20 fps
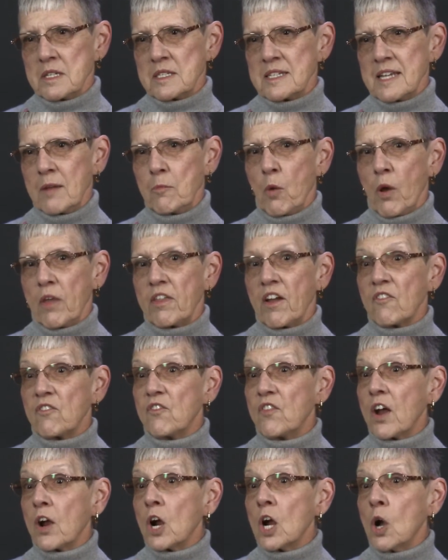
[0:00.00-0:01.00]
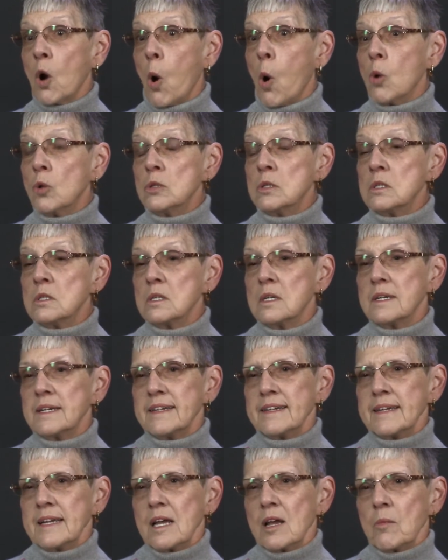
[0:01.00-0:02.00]
the same way they're very old,
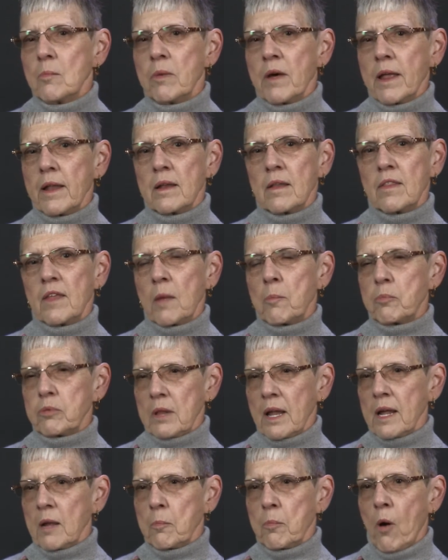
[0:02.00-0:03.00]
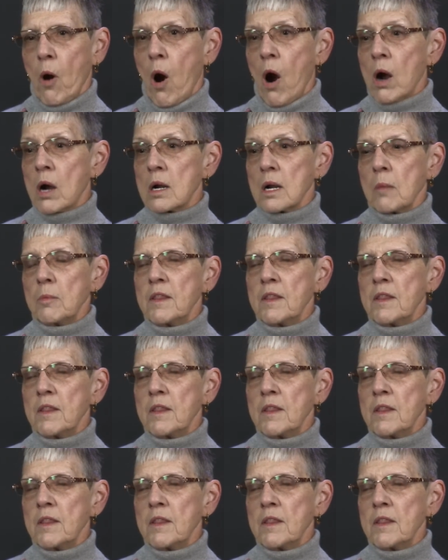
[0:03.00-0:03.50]
but they play a part.